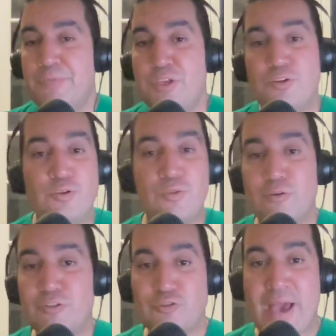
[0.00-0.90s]
You do
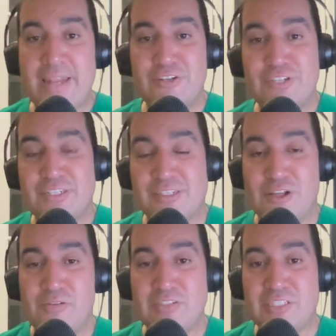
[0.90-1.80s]
those strategies and
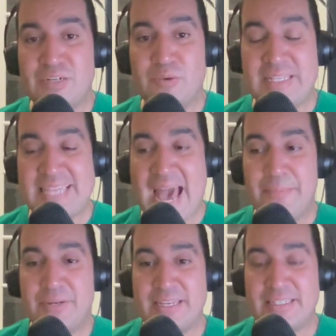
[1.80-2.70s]
all of a sudden what's
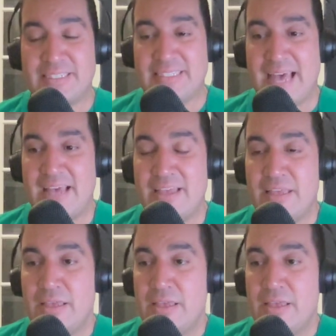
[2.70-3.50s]
happening is that